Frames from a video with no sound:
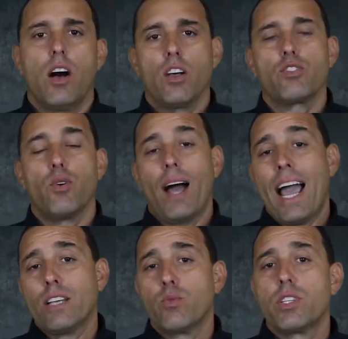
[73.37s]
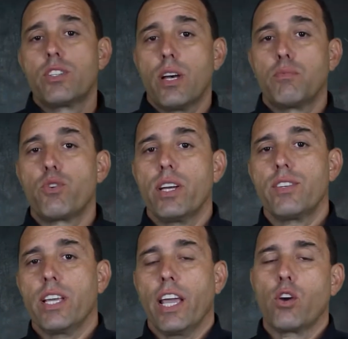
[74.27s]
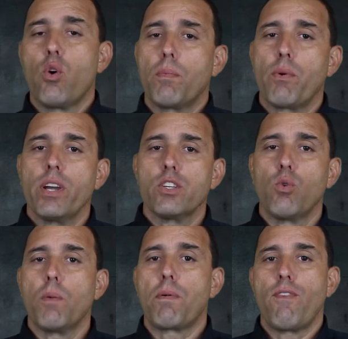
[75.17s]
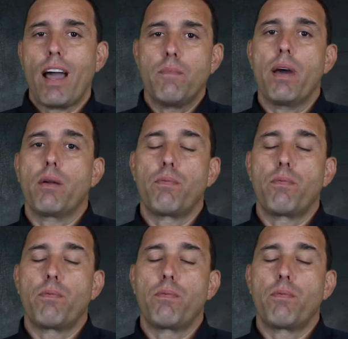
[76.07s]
Also, as with subdressing, incorporation will provide better